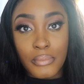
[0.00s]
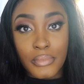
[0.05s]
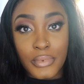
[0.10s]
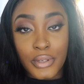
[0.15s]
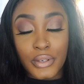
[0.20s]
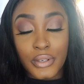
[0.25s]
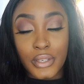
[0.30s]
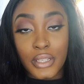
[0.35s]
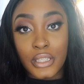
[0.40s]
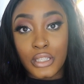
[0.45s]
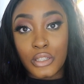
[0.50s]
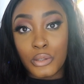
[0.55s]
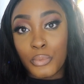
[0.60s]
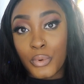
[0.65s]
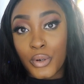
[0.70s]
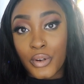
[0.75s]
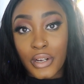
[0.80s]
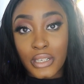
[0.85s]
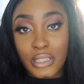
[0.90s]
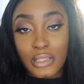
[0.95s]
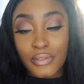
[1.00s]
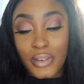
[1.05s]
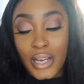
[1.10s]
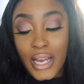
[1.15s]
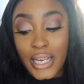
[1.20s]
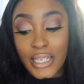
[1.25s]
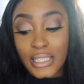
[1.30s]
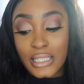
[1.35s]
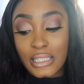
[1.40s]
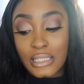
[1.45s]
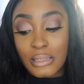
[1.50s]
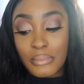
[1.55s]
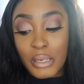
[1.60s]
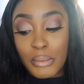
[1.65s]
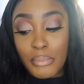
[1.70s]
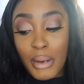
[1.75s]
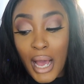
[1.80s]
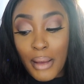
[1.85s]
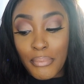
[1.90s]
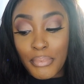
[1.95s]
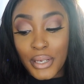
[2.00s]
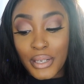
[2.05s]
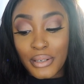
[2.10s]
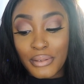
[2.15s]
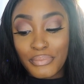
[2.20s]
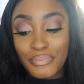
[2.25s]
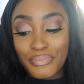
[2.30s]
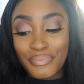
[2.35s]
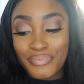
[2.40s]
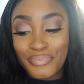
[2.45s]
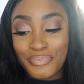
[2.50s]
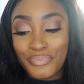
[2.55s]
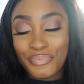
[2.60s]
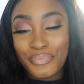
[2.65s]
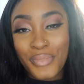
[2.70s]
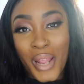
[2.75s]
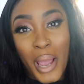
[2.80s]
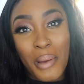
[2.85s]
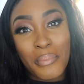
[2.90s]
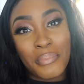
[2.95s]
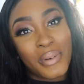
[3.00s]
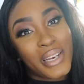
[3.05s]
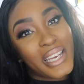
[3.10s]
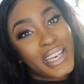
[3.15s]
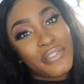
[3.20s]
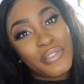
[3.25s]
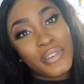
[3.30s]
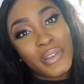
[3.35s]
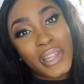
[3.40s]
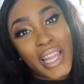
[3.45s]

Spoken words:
You don't need super aggressive eyes to be popping. But if you